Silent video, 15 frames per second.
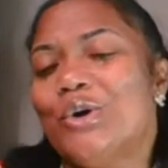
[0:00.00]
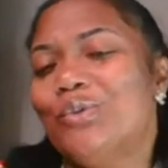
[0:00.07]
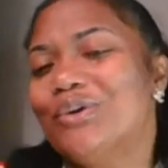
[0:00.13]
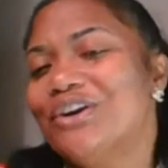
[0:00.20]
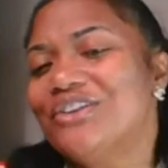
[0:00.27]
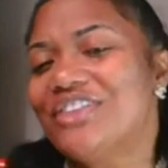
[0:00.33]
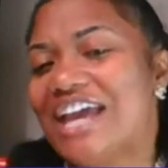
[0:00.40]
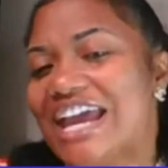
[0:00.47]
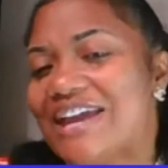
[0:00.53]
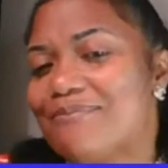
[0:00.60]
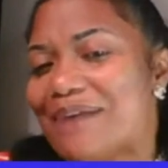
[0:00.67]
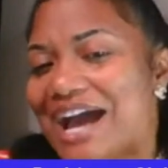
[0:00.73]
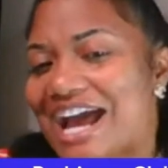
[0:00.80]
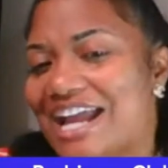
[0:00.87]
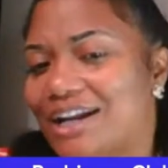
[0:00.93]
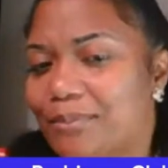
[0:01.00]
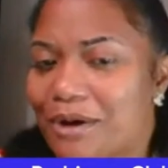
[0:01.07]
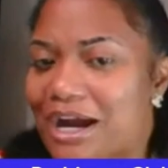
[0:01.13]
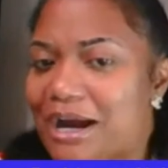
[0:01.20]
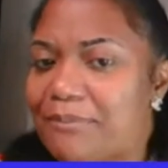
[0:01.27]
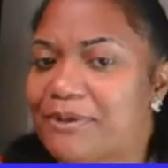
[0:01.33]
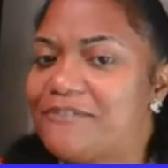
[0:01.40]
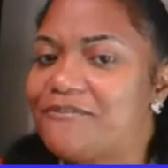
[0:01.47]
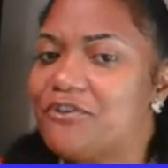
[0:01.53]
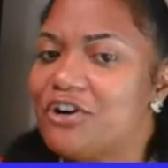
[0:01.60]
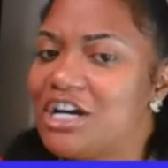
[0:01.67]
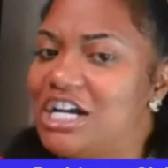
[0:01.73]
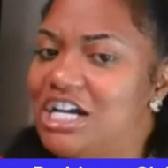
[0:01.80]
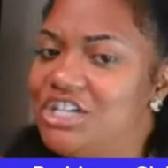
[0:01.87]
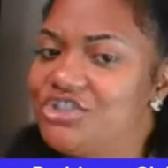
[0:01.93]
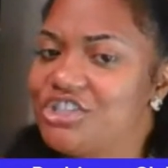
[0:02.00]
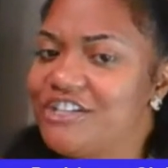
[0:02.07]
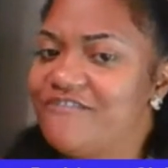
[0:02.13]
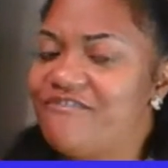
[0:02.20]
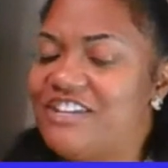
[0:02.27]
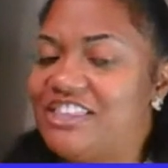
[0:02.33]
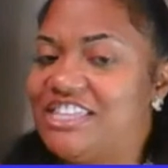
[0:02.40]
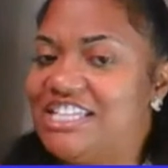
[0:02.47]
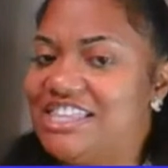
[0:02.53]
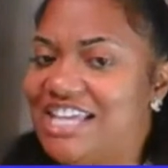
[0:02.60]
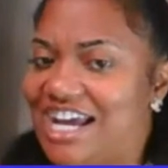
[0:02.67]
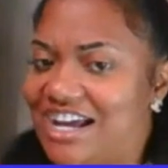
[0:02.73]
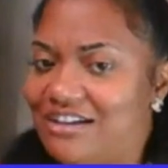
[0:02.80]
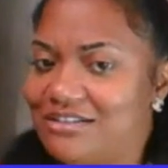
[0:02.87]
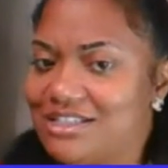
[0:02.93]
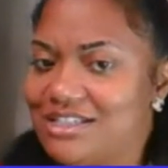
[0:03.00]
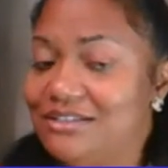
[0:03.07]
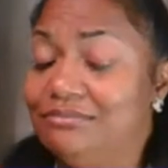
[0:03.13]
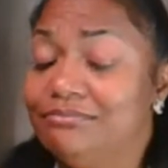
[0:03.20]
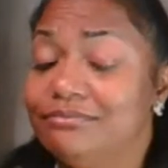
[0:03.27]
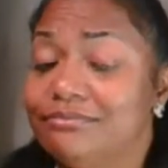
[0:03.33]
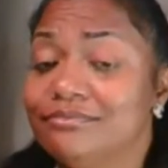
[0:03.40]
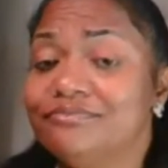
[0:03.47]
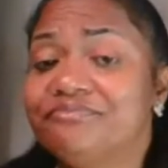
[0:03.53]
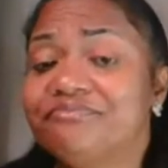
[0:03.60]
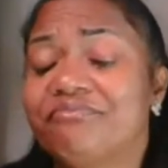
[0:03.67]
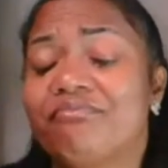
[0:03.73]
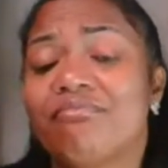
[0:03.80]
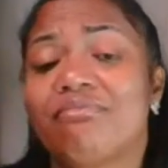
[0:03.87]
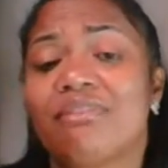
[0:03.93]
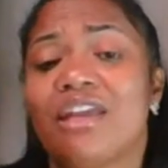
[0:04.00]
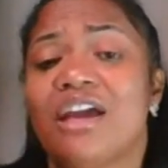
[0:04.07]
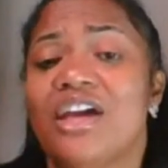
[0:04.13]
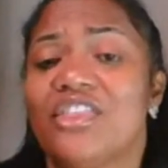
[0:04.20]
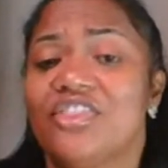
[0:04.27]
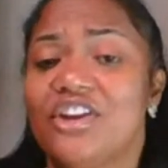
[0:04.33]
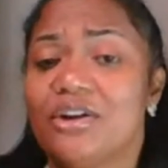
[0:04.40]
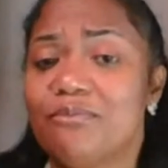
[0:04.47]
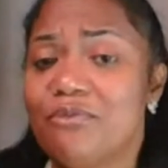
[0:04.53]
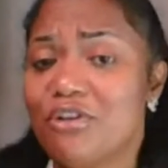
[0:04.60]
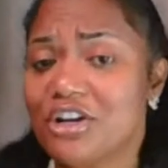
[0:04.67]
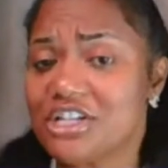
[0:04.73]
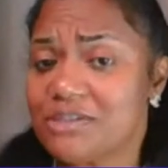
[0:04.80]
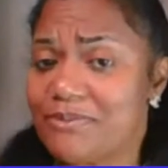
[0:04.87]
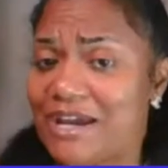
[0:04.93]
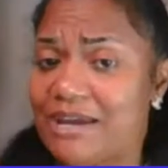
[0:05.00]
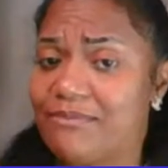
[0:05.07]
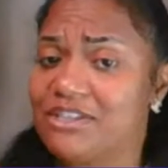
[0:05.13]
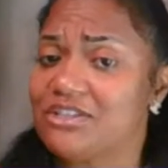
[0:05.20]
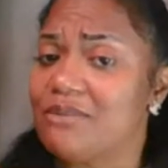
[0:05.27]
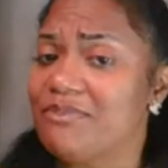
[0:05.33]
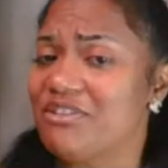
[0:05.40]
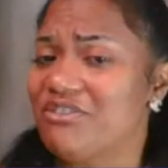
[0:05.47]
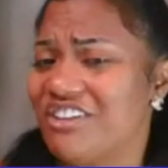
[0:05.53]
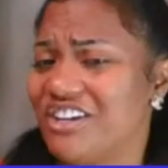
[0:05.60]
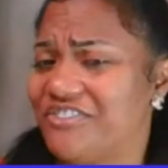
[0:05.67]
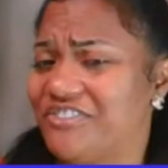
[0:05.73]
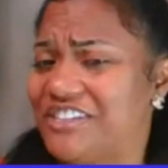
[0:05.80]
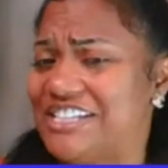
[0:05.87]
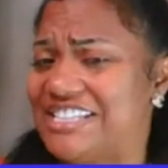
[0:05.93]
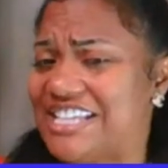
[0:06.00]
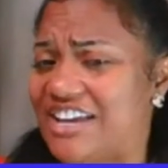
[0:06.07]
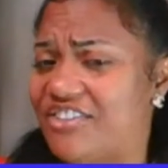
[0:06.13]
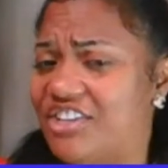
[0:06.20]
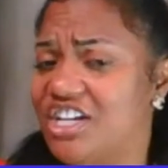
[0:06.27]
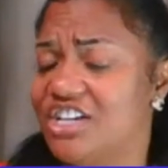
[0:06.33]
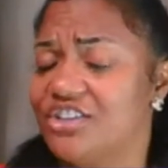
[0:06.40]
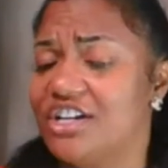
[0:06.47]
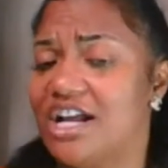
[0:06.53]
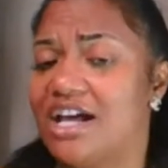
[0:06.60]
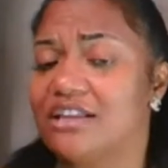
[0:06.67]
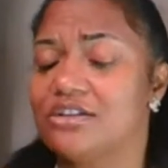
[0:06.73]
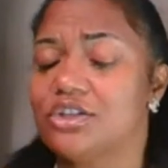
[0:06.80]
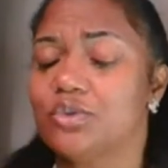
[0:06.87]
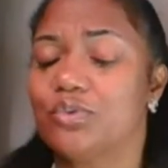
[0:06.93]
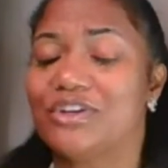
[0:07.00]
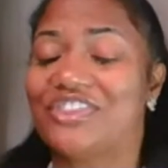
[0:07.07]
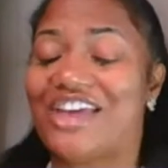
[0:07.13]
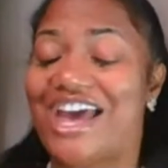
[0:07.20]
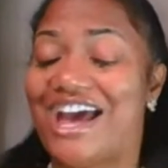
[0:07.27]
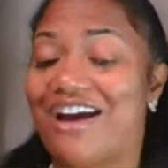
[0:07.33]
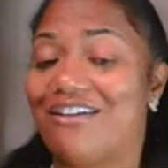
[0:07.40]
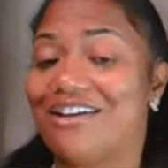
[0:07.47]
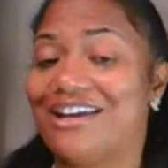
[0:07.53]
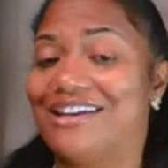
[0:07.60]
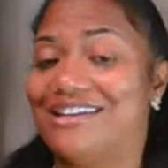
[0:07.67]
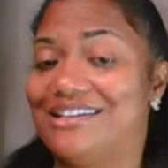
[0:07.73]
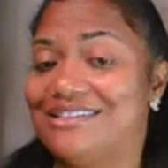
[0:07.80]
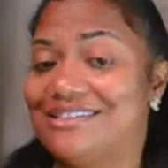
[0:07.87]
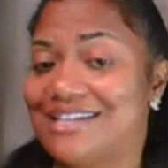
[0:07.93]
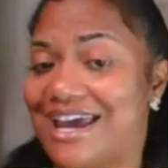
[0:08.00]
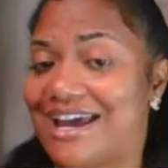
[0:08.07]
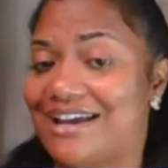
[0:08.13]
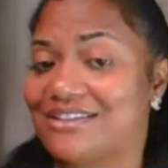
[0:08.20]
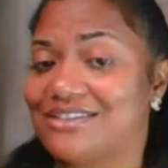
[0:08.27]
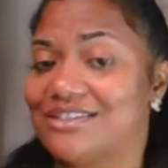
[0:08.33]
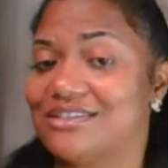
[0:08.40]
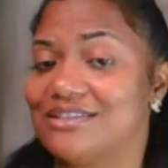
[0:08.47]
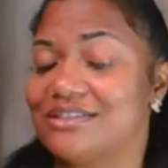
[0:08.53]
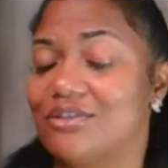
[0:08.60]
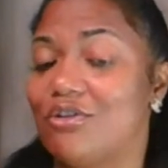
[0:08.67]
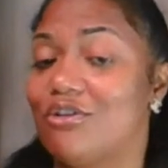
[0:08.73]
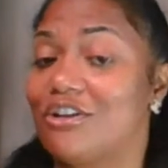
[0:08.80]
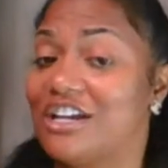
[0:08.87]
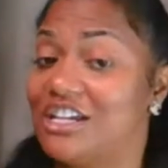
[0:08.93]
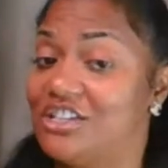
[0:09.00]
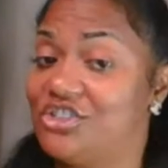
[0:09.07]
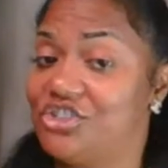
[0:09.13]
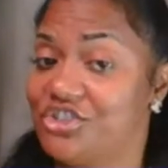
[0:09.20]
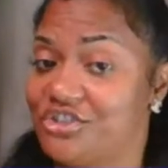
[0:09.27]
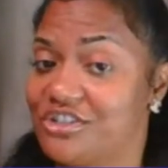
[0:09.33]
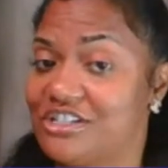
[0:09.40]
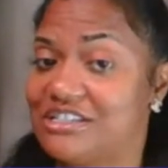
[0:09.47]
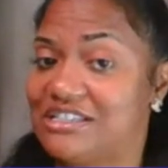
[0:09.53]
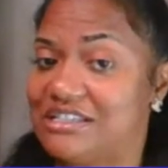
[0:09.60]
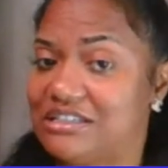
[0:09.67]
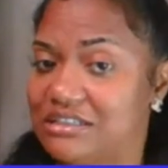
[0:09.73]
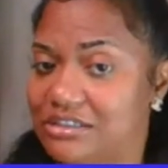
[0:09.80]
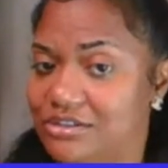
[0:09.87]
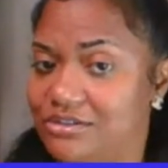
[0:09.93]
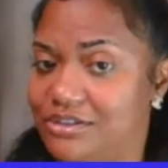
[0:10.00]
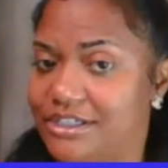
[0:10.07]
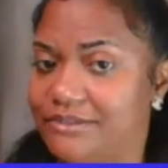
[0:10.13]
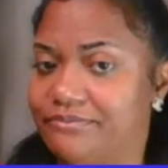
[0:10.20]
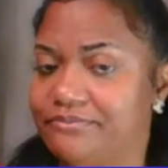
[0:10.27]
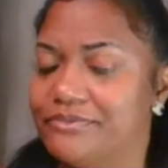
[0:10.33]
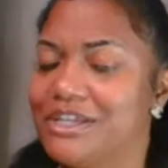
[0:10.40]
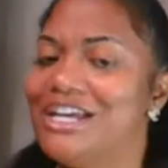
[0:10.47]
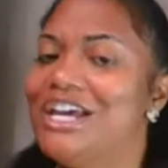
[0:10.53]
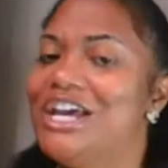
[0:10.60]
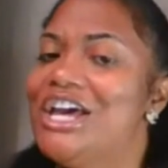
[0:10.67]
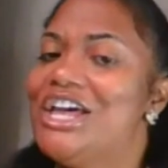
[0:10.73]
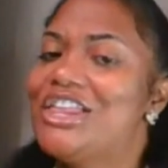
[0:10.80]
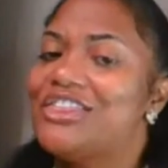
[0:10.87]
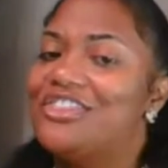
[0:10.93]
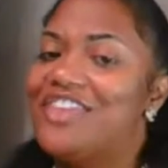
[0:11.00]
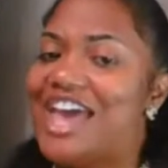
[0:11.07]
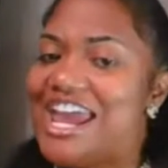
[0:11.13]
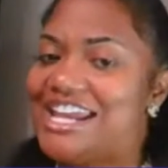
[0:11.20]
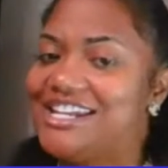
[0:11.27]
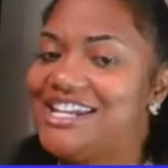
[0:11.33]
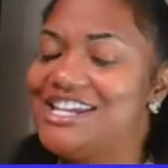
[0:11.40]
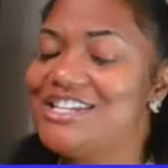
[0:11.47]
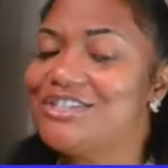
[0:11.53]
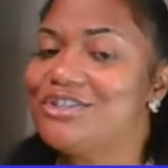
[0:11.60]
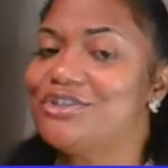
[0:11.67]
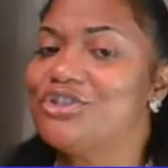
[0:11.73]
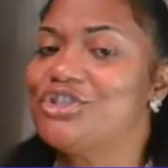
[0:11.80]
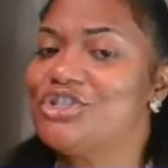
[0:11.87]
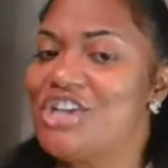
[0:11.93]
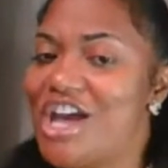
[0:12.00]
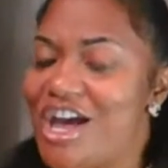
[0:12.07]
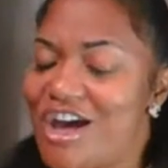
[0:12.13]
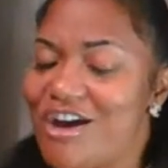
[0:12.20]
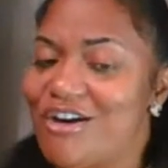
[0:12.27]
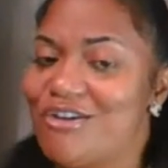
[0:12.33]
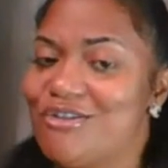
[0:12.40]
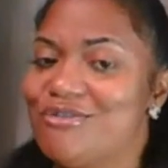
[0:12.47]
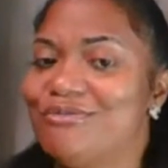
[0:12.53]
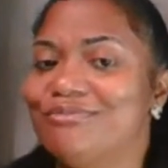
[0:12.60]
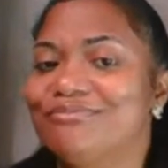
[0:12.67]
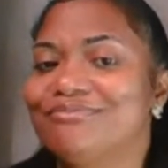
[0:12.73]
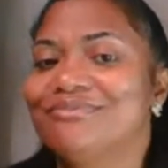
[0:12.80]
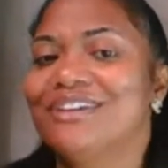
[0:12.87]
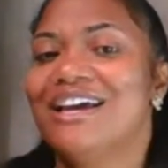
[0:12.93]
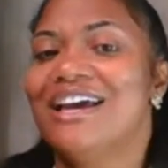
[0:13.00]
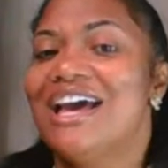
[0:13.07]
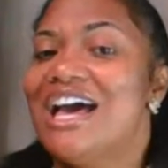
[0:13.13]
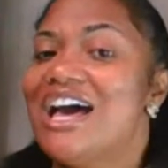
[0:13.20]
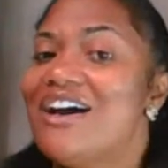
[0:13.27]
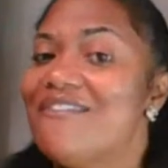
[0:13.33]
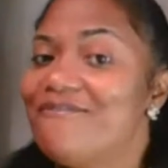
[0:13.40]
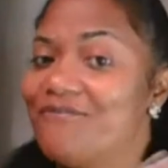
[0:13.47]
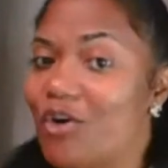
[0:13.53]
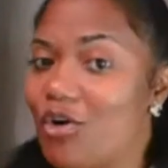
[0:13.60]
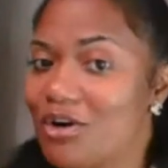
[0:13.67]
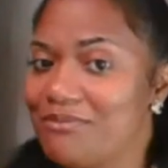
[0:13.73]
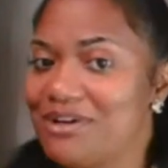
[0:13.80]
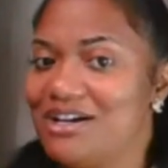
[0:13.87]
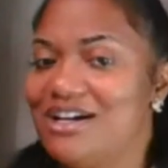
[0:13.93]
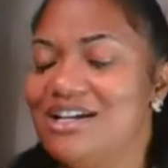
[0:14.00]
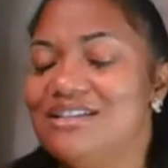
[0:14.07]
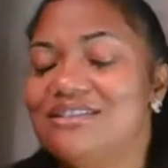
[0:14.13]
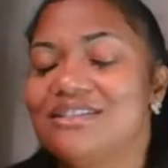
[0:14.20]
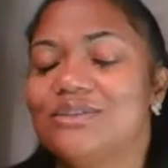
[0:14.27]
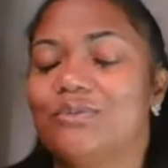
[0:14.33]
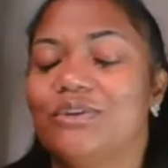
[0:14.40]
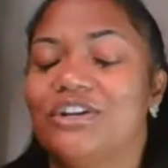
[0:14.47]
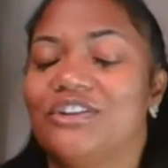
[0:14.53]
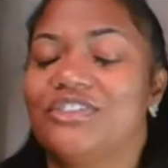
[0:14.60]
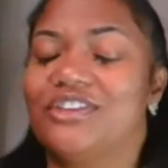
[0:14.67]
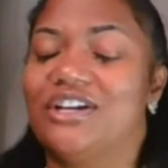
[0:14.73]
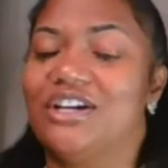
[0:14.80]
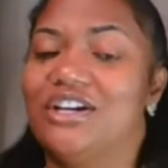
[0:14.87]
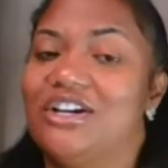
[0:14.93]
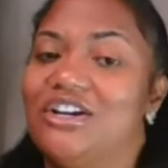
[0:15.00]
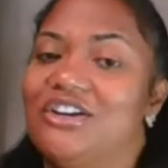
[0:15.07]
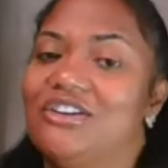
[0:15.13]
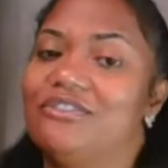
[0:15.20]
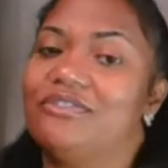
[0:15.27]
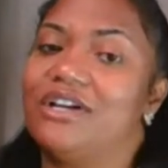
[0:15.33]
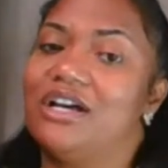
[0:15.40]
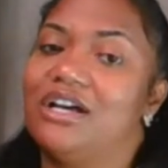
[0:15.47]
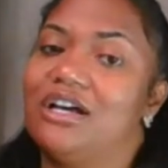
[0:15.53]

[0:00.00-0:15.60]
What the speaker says: where they buying a property for $150,000. Their mortgage payment is going to be roughly $700 without any taxes or insurance included. They need to show 4 months worth of